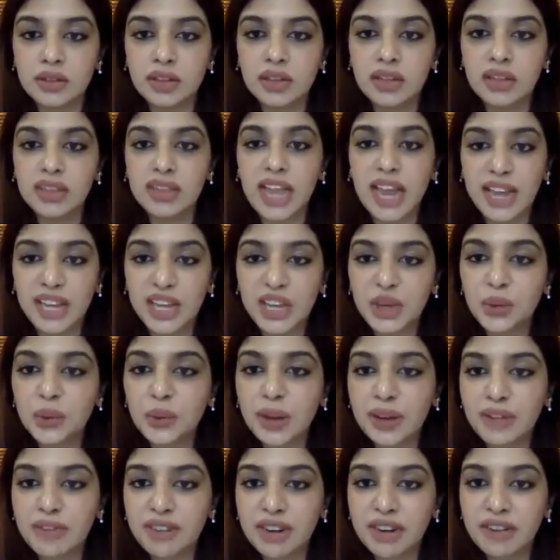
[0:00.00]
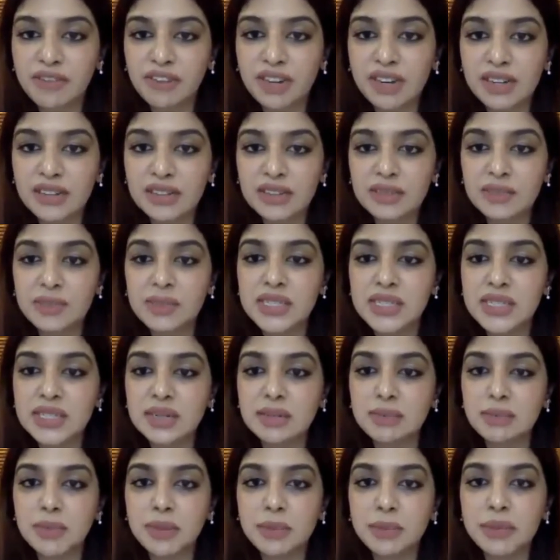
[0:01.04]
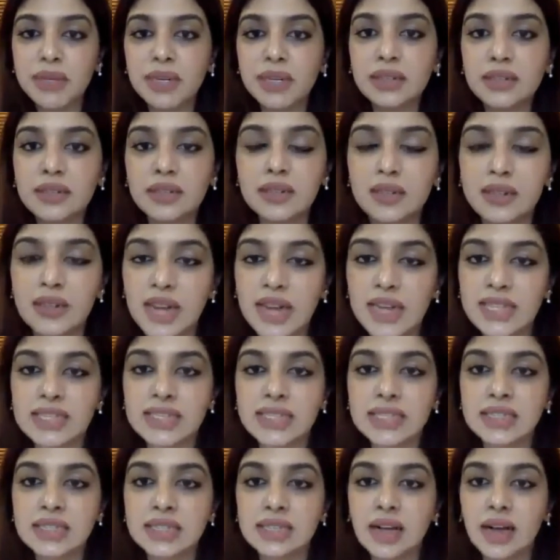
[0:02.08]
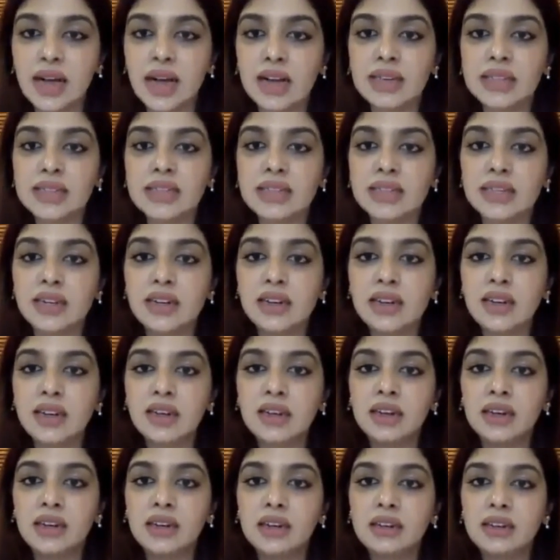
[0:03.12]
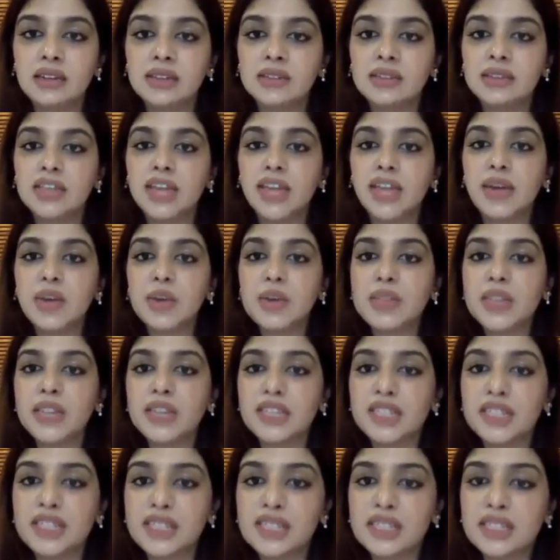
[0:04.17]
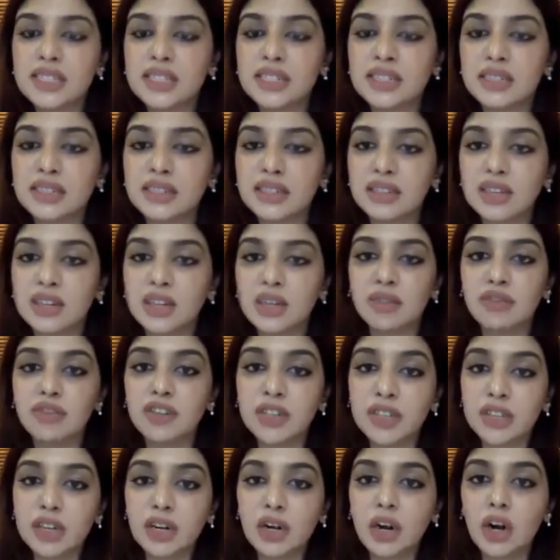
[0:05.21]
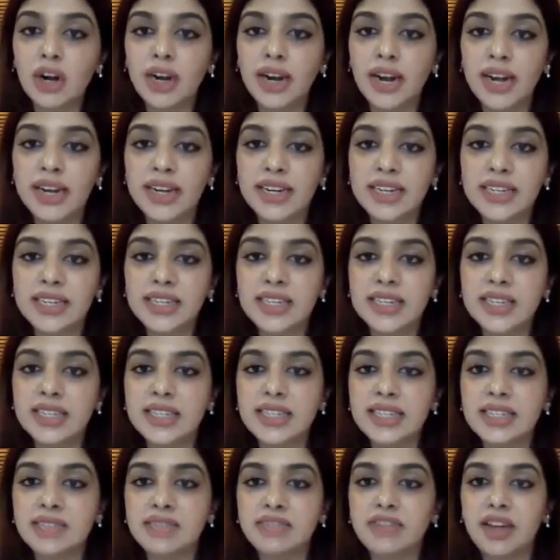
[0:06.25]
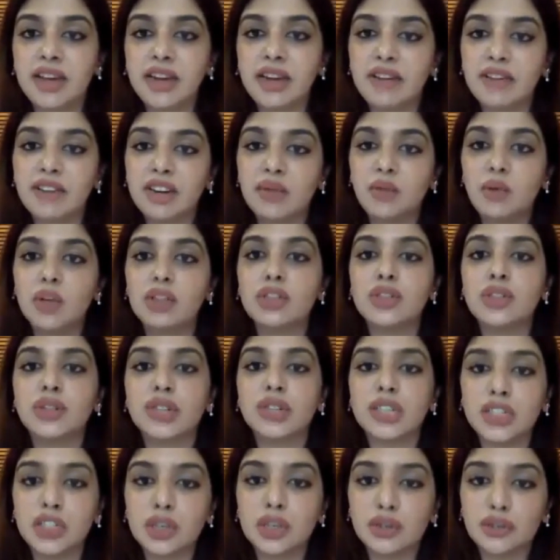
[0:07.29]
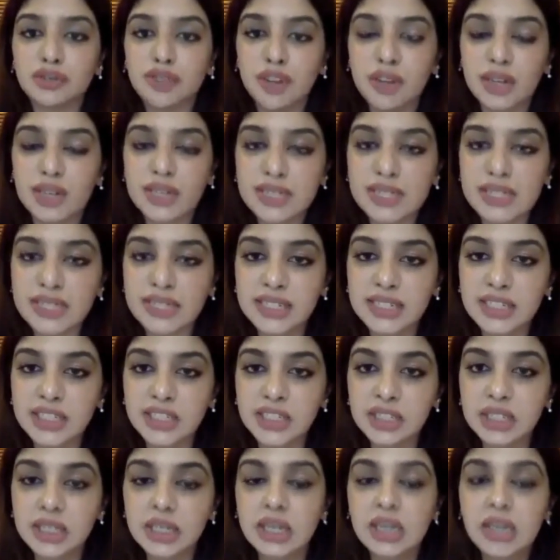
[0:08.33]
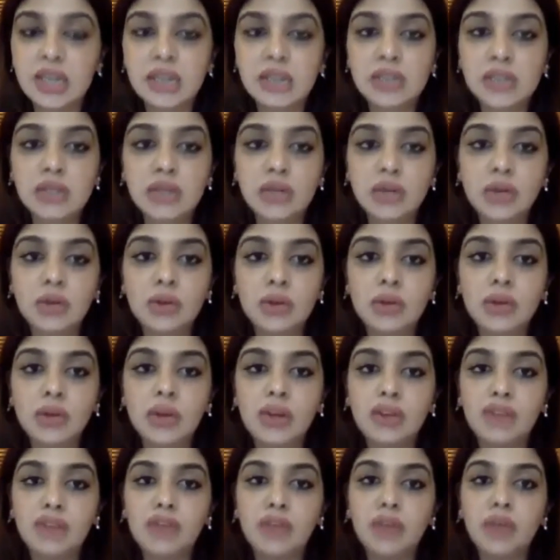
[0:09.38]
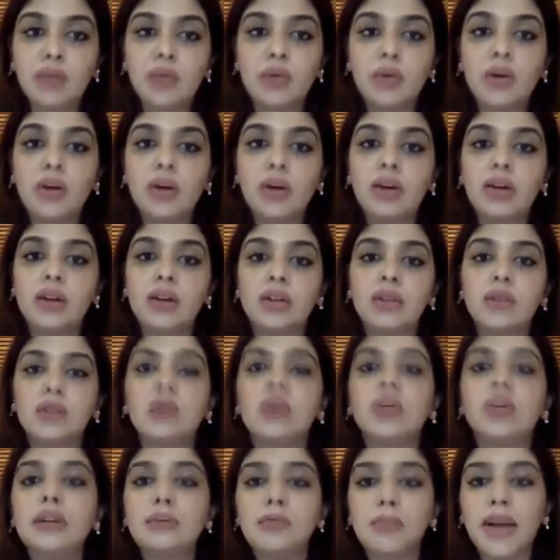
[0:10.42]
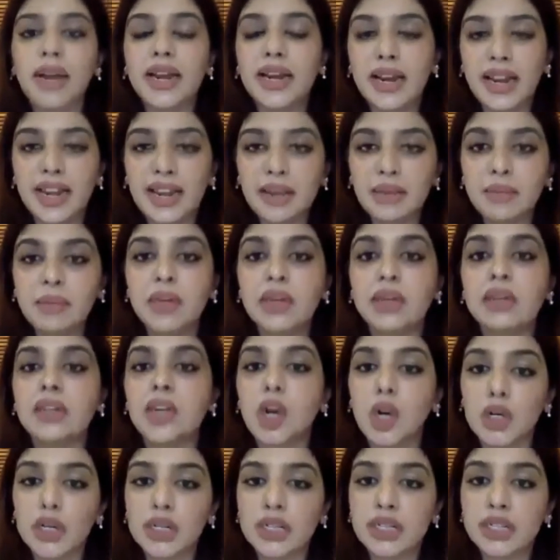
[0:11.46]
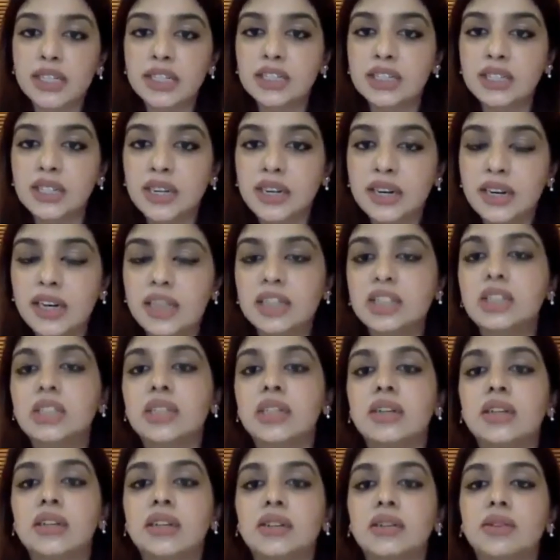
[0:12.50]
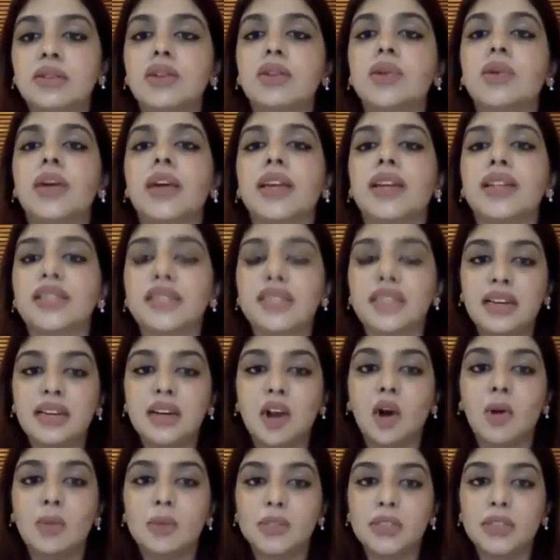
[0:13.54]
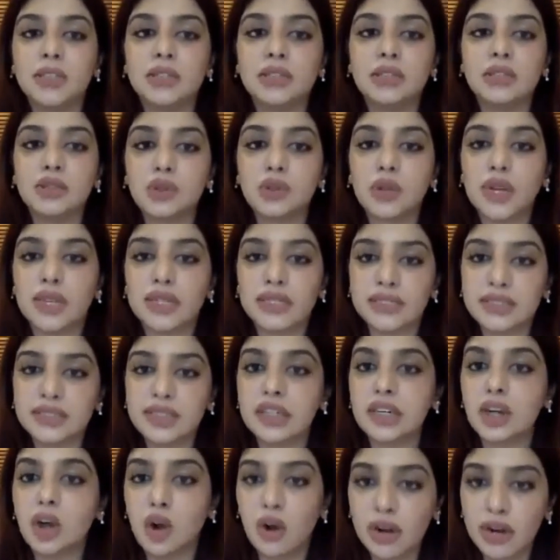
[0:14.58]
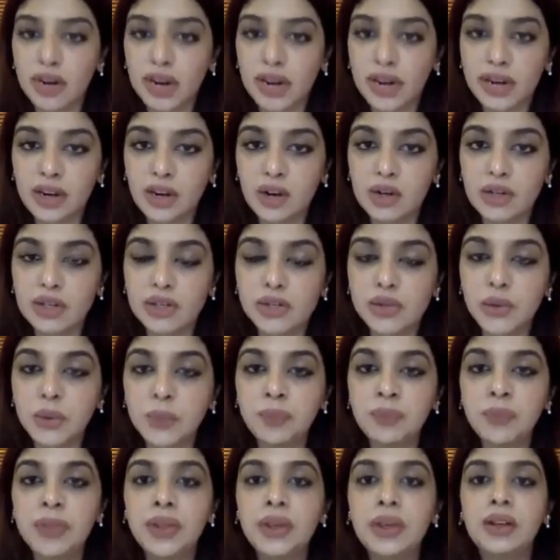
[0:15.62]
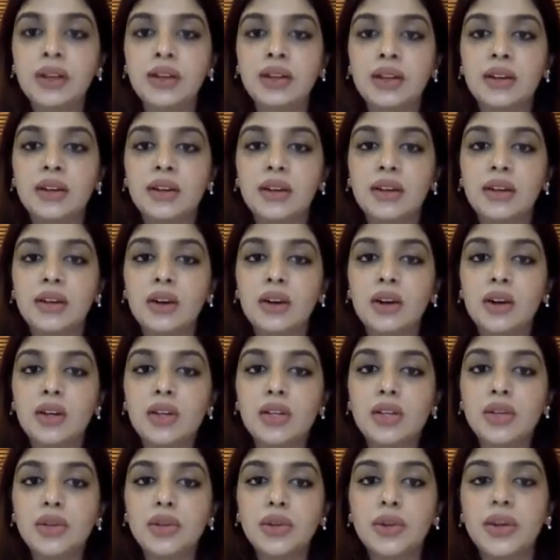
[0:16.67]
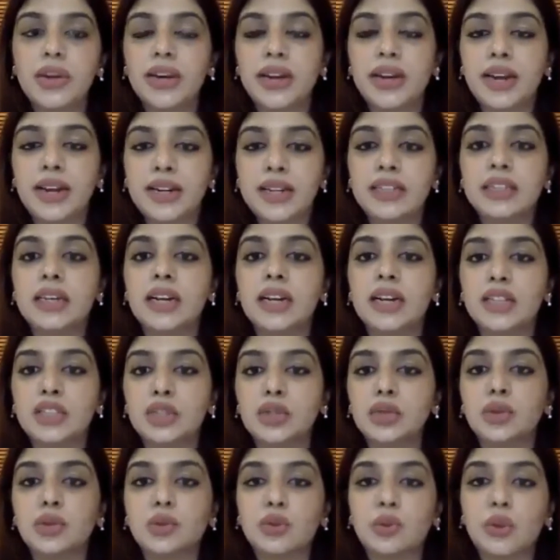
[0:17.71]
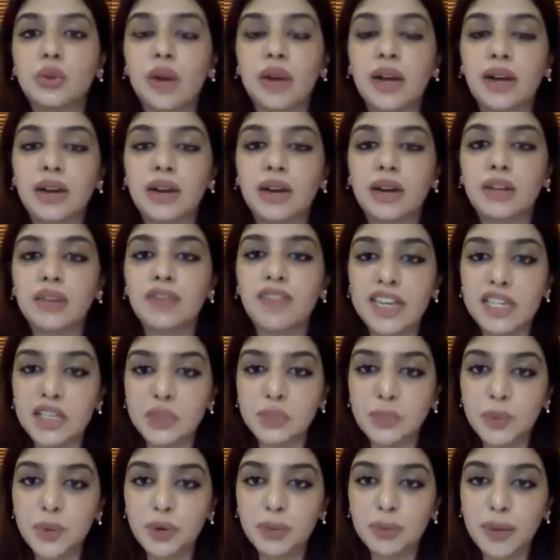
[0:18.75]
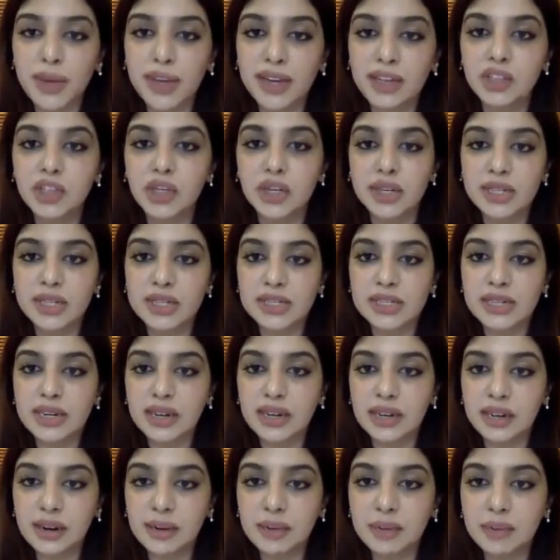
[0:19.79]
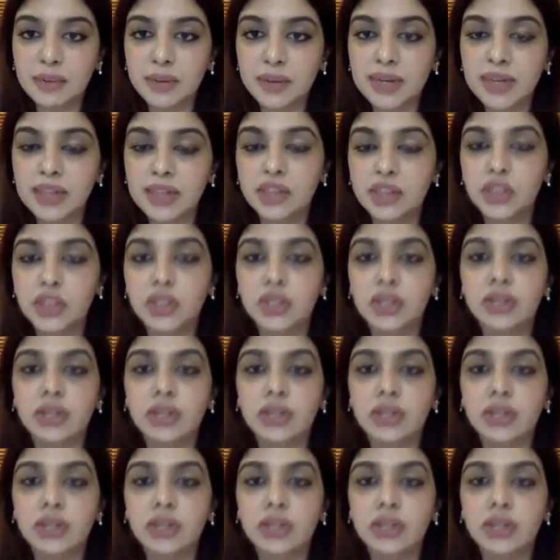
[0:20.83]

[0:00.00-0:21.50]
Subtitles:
thank you everyone. Mr. Bibin has asked, can you suggest further contact details if anyone wants to reach out for consultation? So if you Google my name, Dr. Niranjana Raj, you can see options to consult online also. Also, you can get in touch through our Facebook page or Instagram page, or